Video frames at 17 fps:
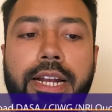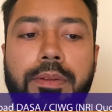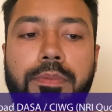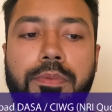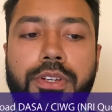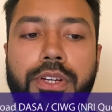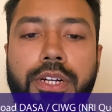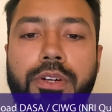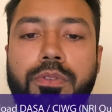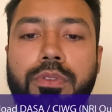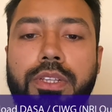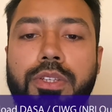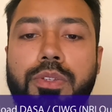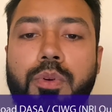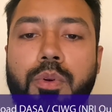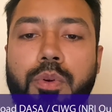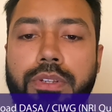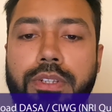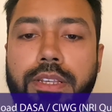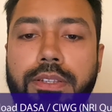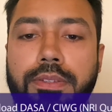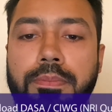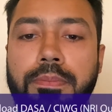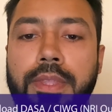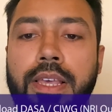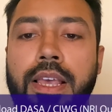admission to these
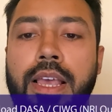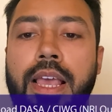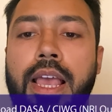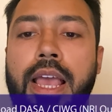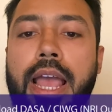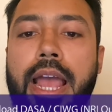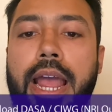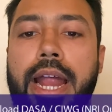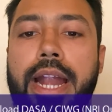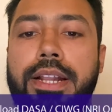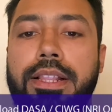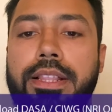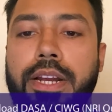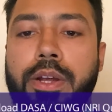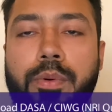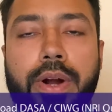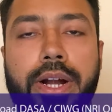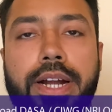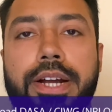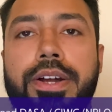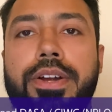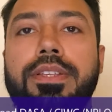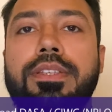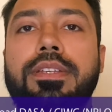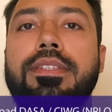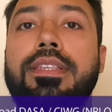courses. And the required
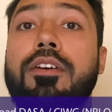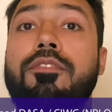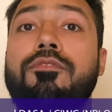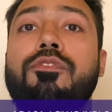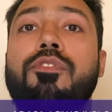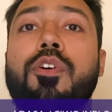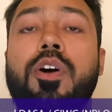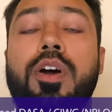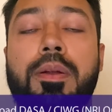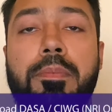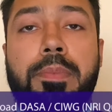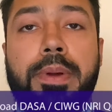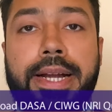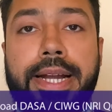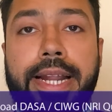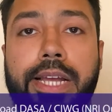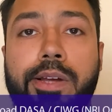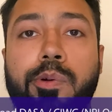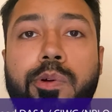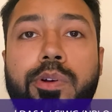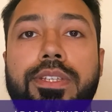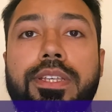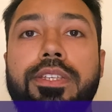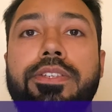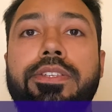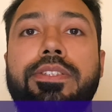entrance exam for BTech
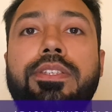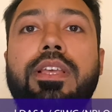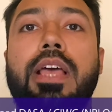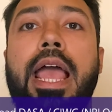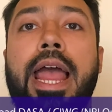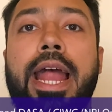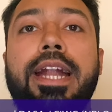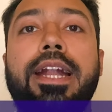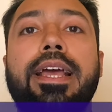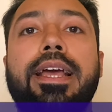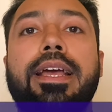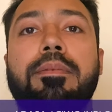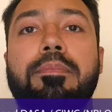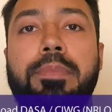courses and